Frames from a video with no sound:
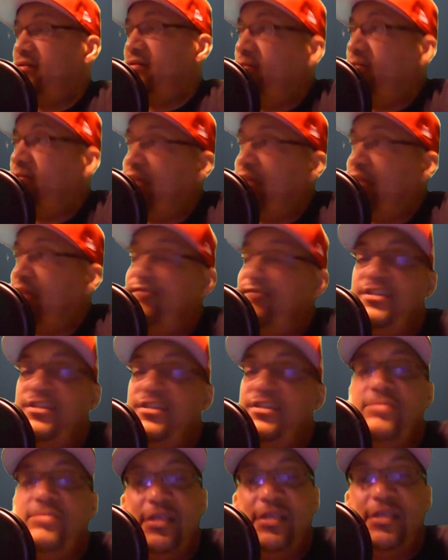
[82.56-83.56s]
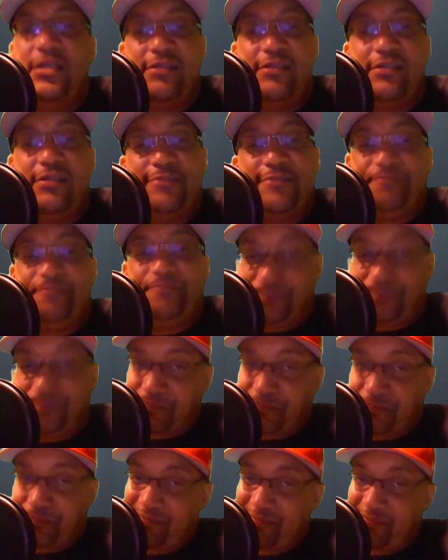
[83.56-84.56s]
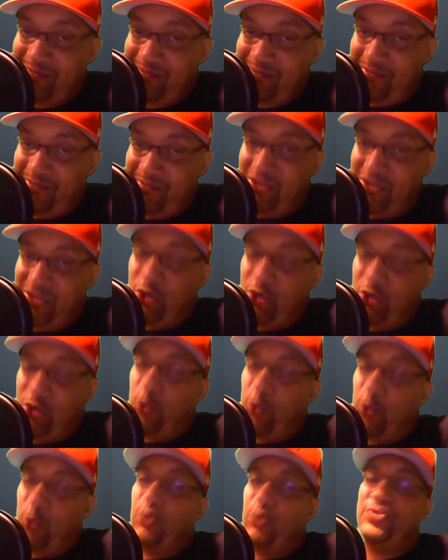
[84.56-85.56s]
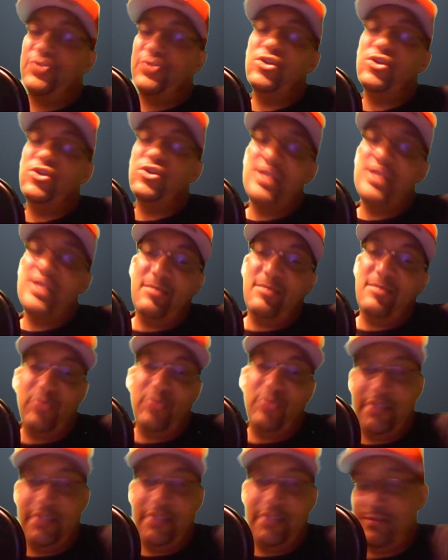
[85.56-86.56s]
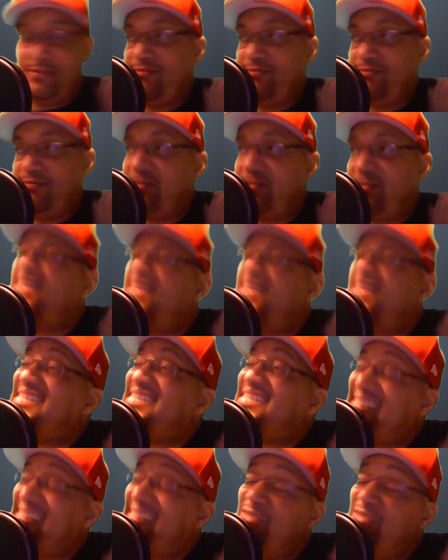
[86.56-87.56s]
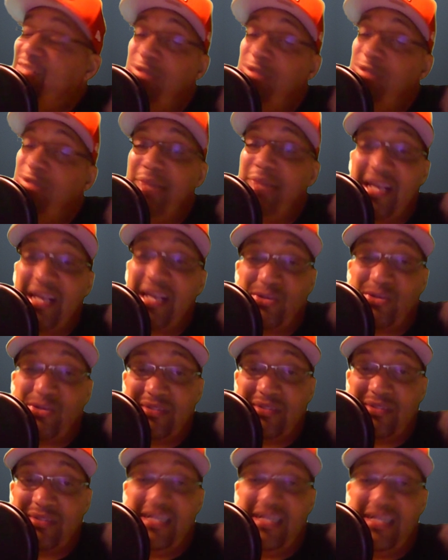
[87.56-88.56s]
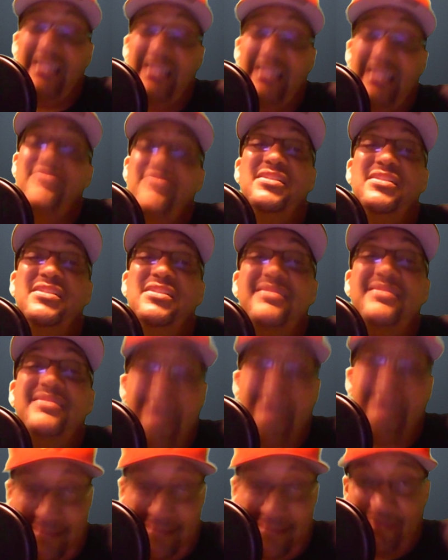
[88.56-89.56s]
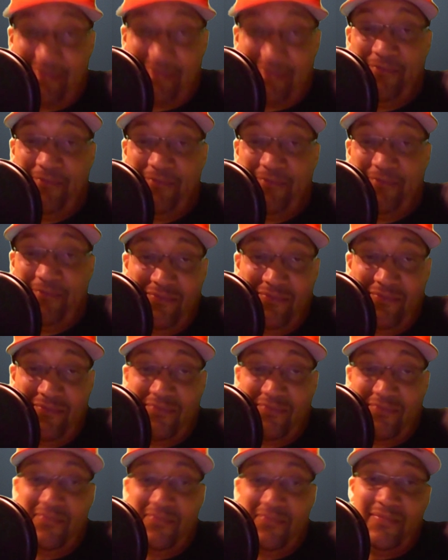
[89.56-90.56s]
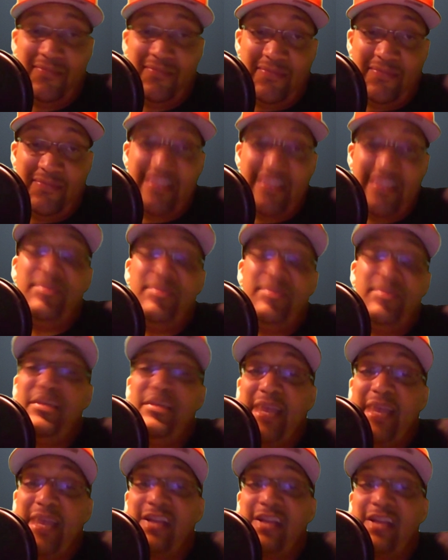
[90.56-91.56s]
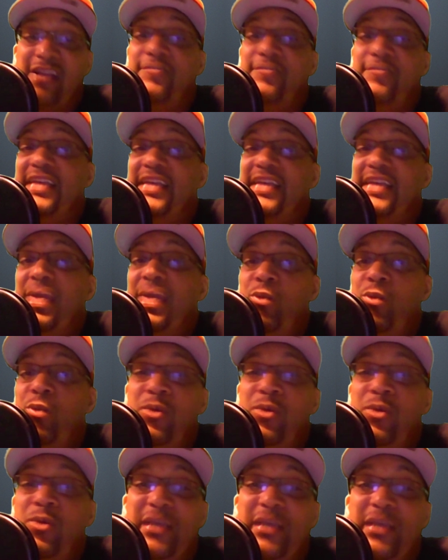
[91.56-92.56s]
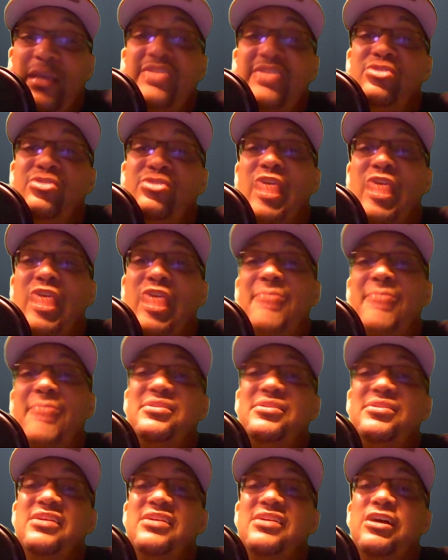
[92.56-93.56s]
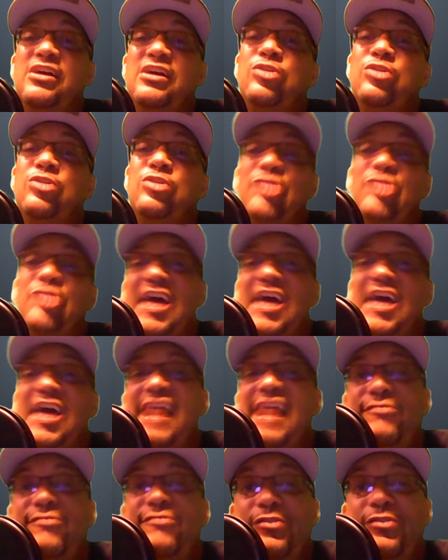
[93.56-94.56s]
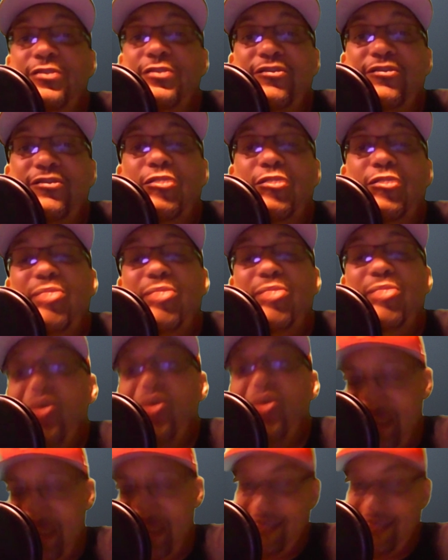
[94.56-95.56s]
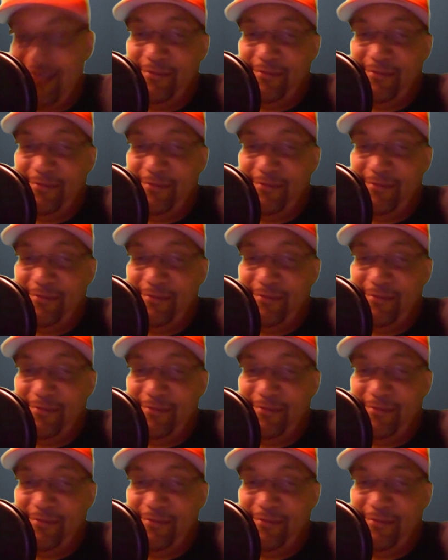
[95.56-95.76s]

played 50 minutes, scored 39 points, 16 rebounds, 11 assists. This piggybacking off of game one where he dropped a career high 44 points.